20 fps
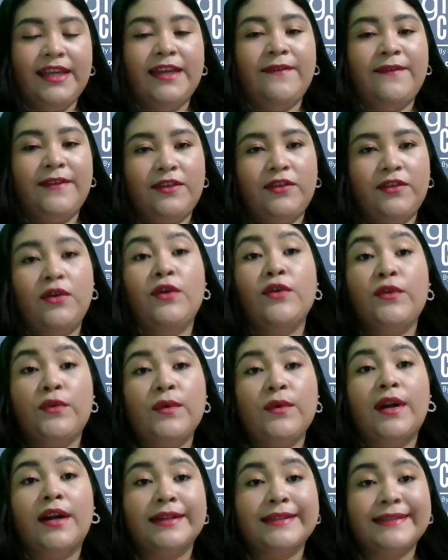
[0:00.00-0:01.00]
even though
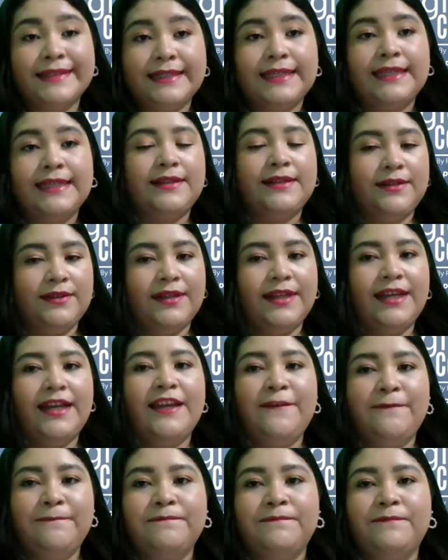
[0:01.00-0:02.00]
you are sick.
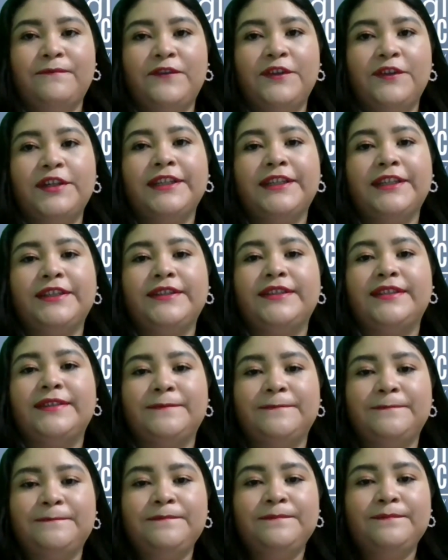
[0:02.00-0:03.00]
Okay, very good.